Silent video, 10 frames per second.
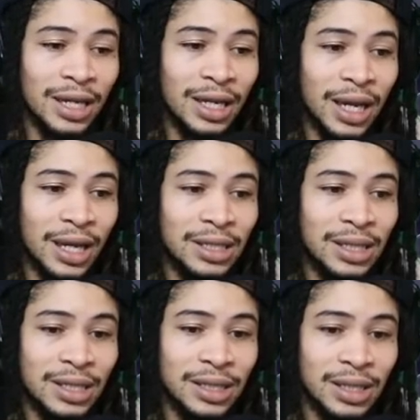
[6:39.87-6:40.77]
a
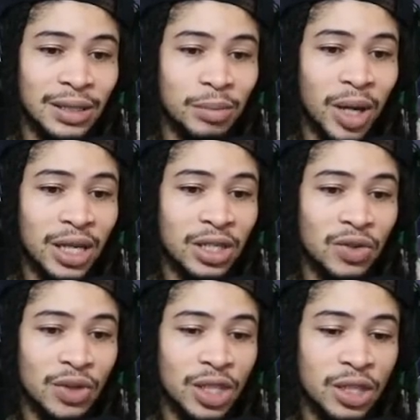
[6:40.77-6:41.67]
T6 mastery.
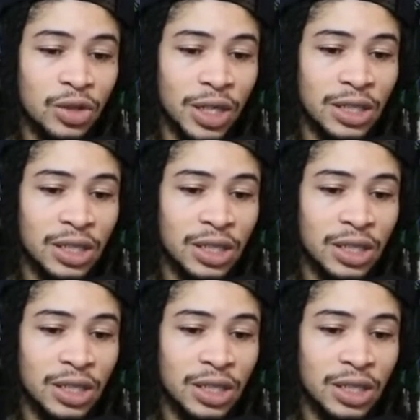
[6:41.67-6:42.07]
So that's tier